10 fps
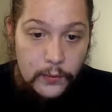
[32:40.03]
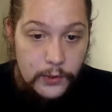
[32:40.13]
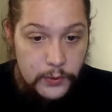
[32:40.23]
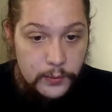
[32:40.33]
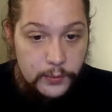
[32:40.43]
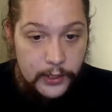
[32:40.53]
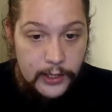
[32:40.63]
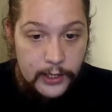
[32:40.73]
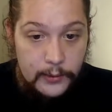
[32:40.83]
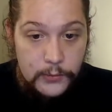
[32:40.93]
which would
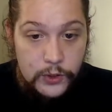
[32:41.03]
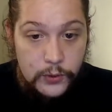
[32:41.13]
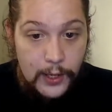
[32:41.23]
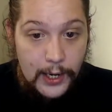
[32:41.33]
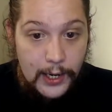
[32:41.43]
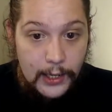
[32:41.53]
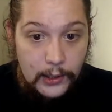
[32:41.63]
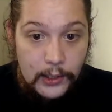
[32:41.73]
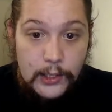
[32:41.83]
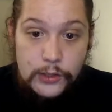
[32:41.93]
bring him to
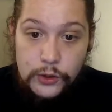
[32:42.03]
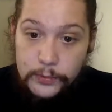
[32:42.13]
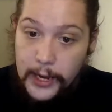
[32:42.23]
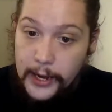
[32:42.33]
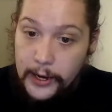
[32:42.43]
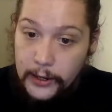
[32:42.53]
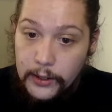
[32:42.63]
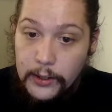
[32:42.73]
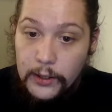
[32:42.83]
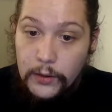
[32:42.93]
Al-Zubair,